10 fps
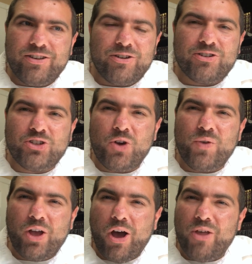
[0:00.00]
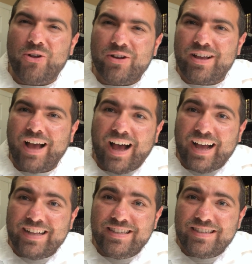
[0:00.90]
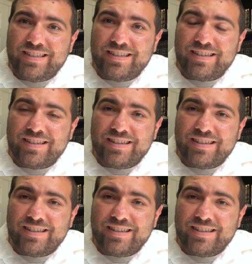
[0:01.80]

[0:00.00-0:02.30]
You're serving other gods,